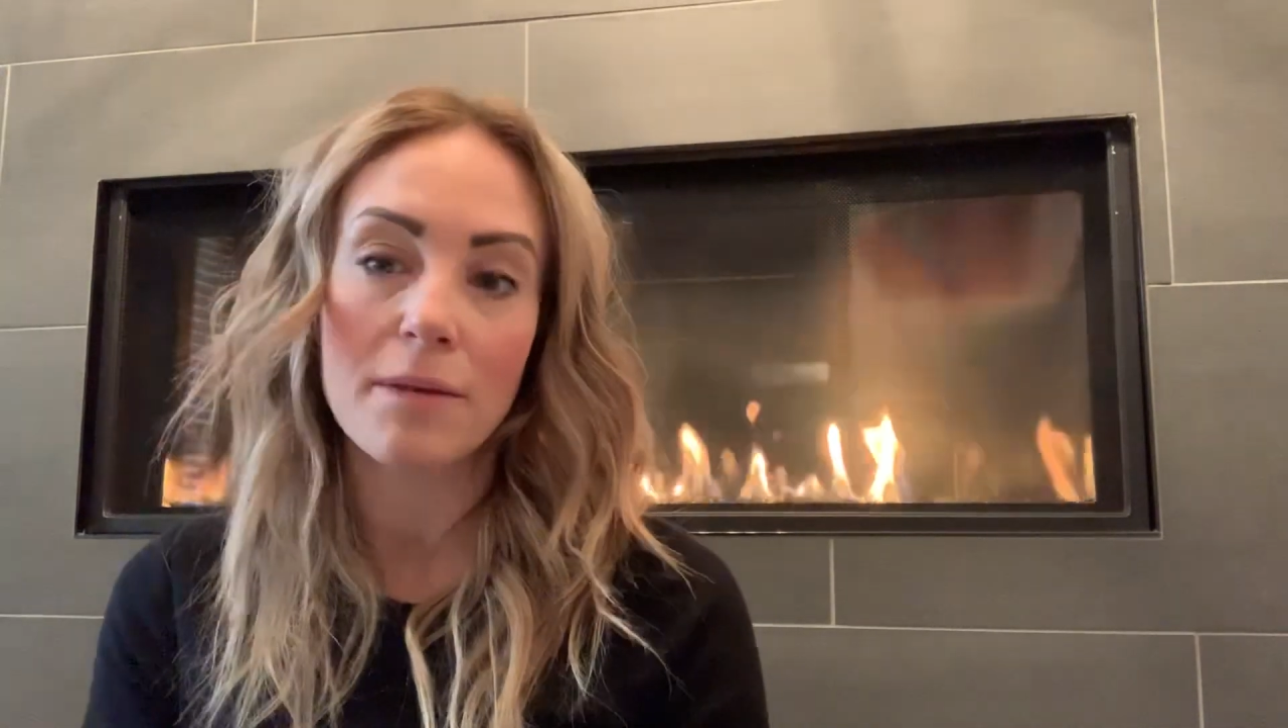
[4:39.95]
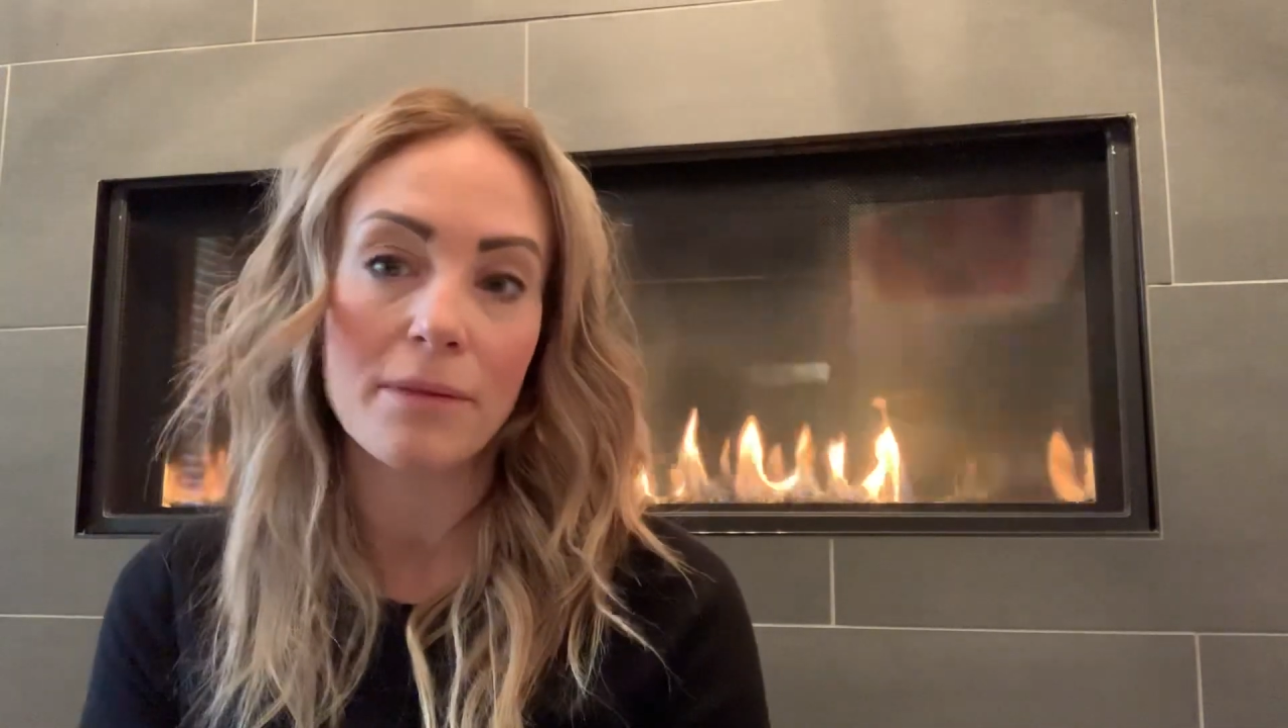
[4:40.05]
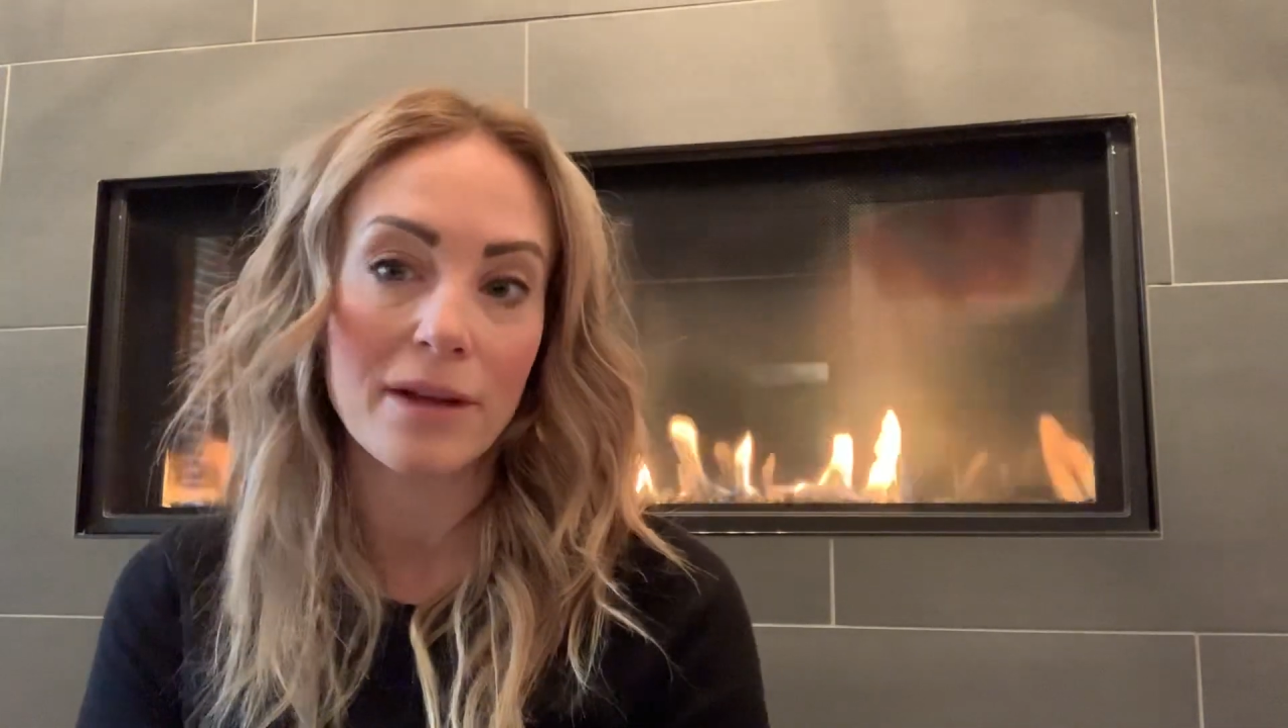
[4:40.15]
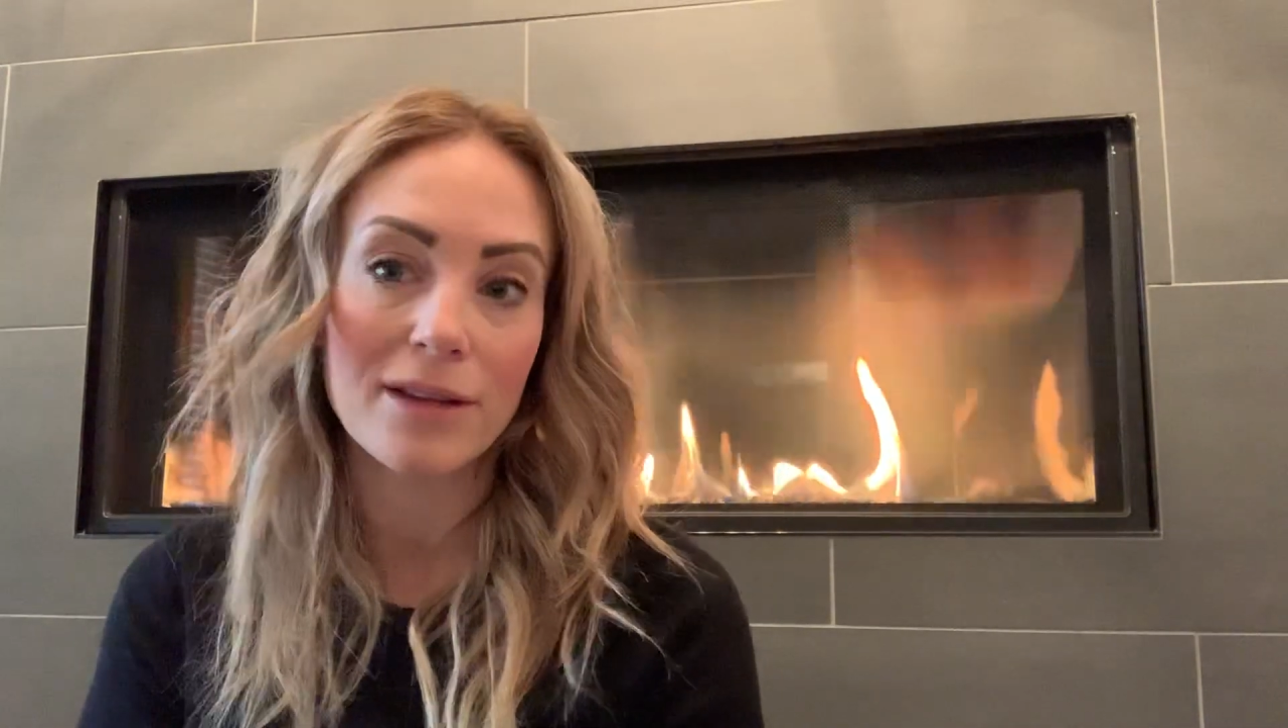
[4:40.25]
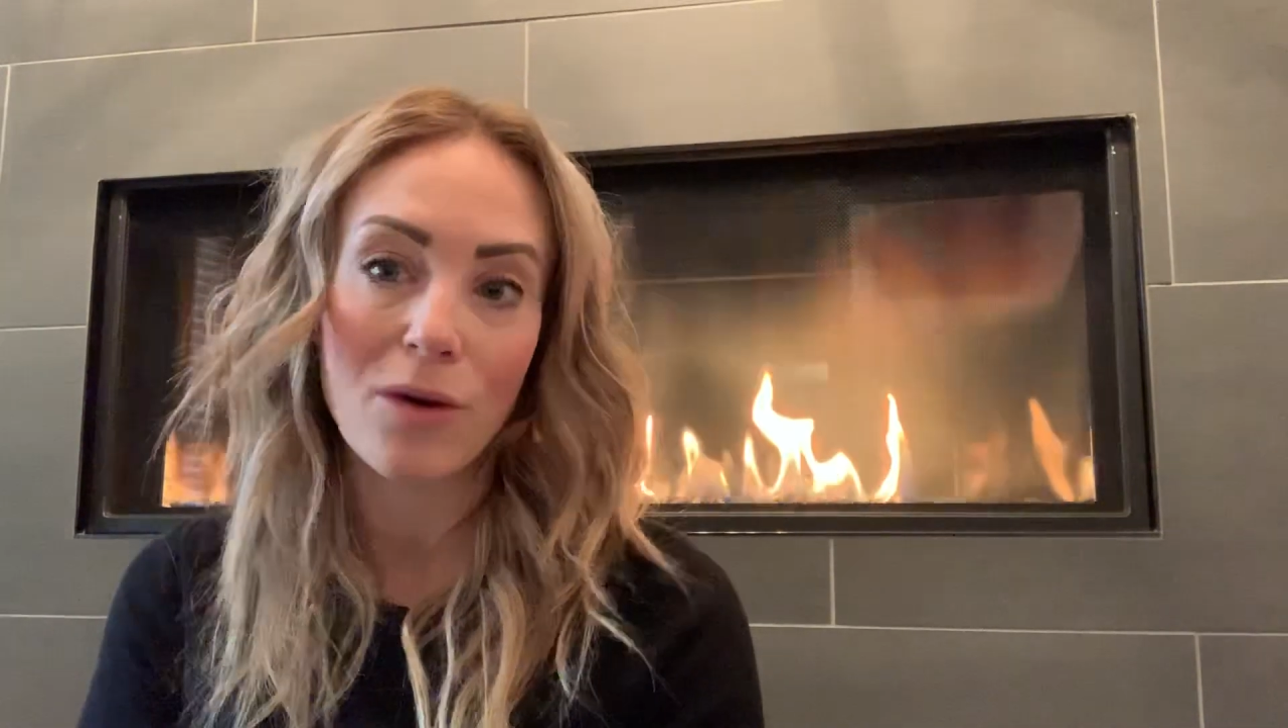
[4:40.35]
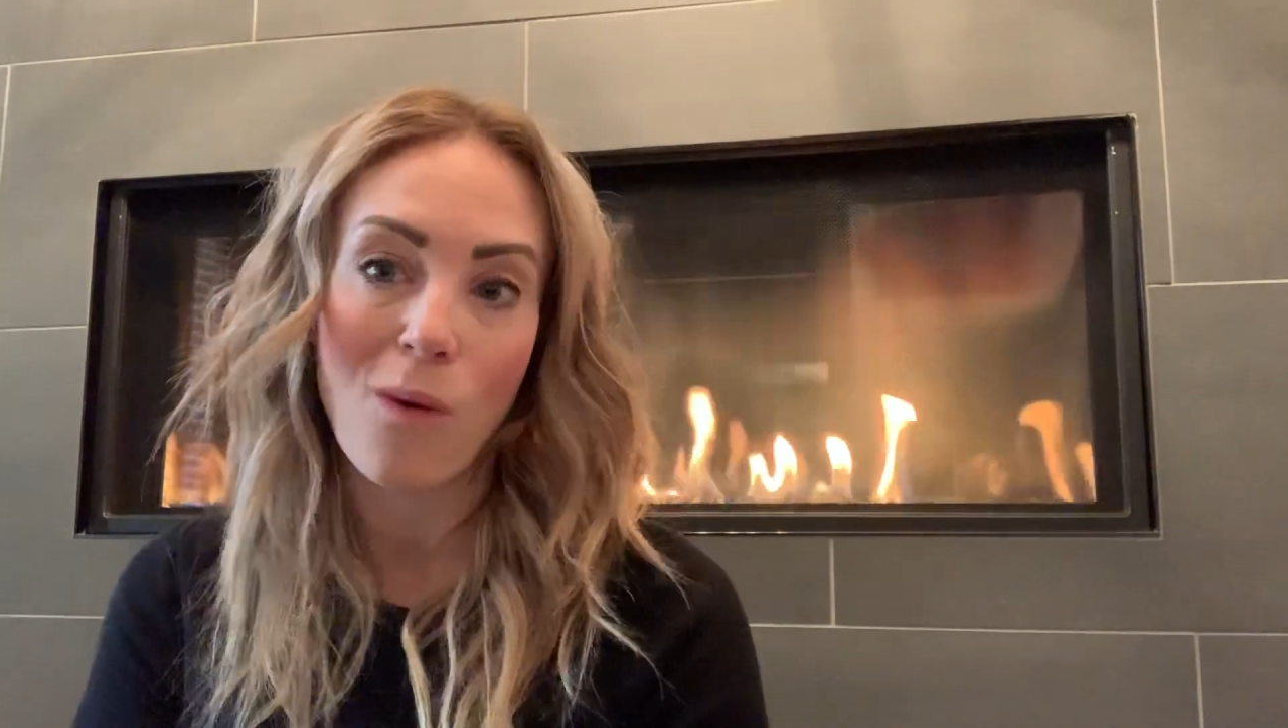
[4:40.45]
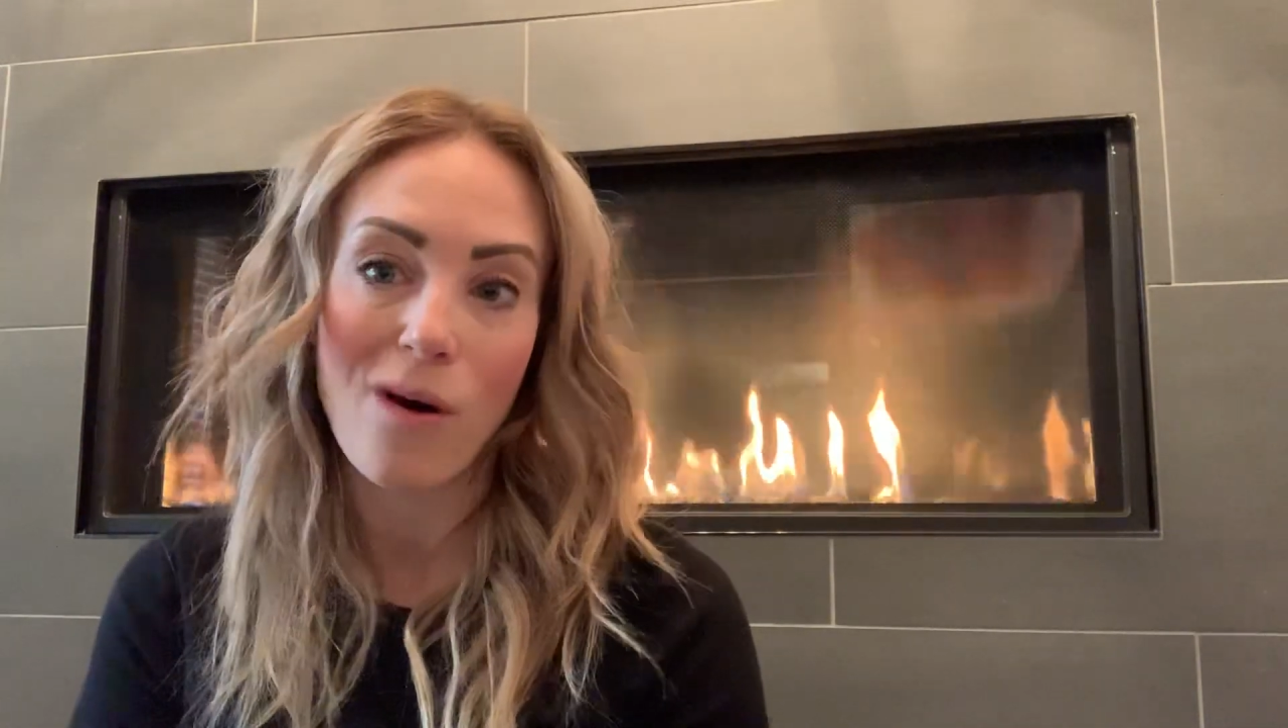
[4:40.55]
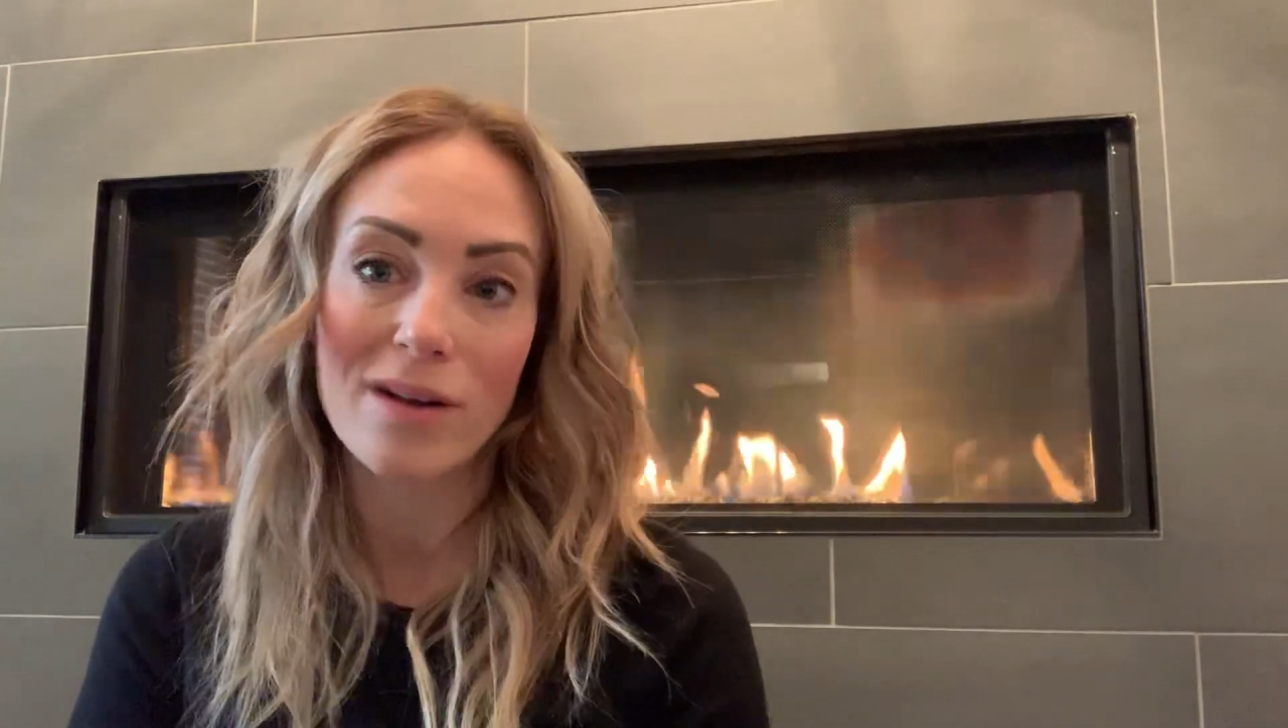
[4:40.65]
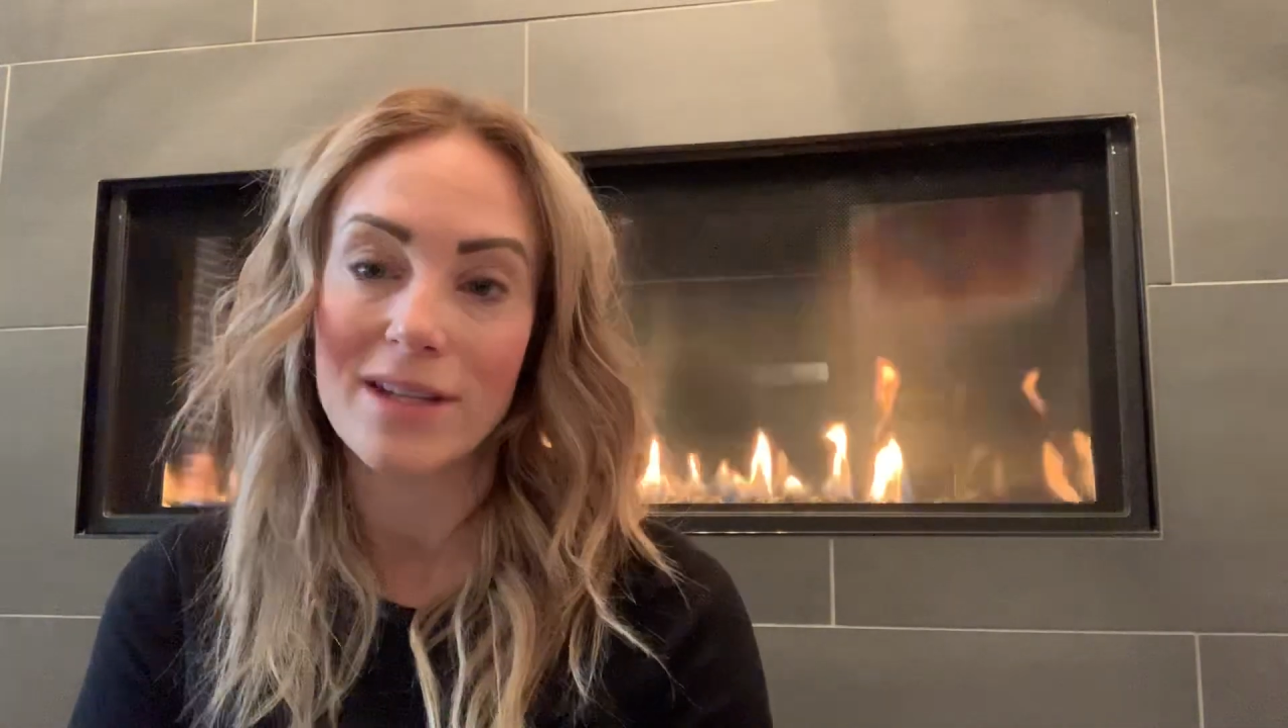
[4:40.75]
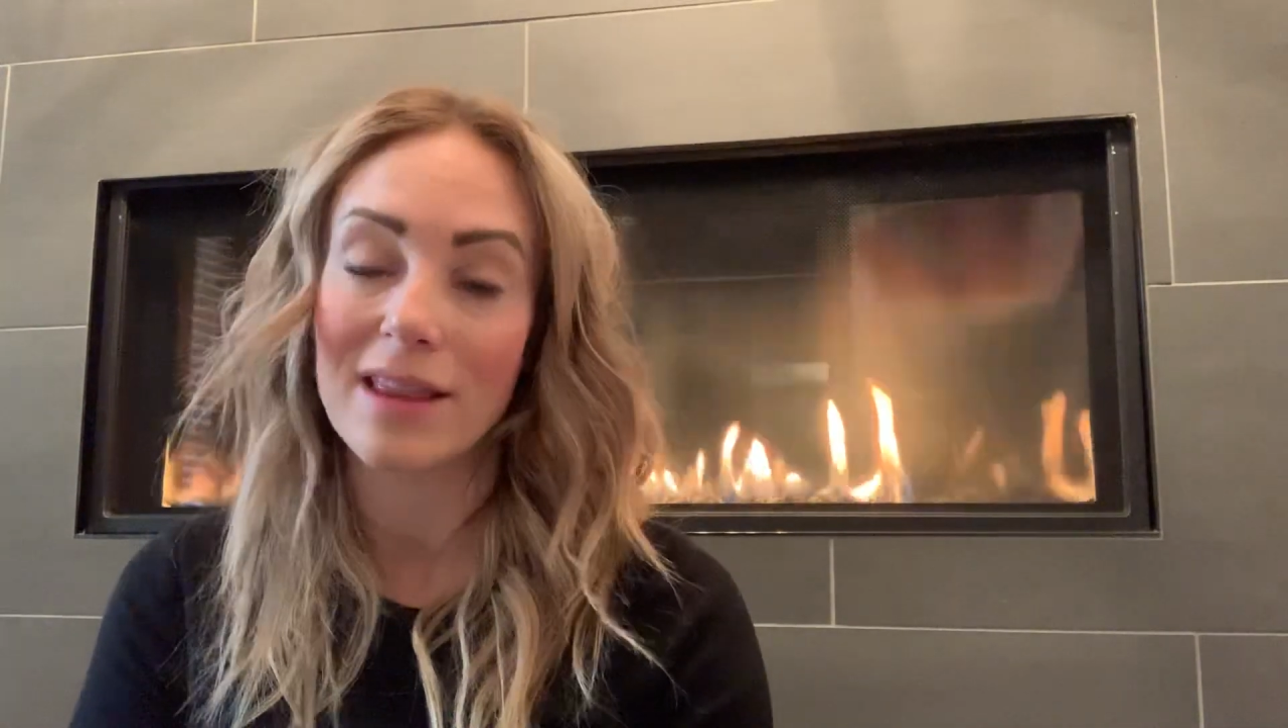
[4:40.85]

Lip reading: complete the course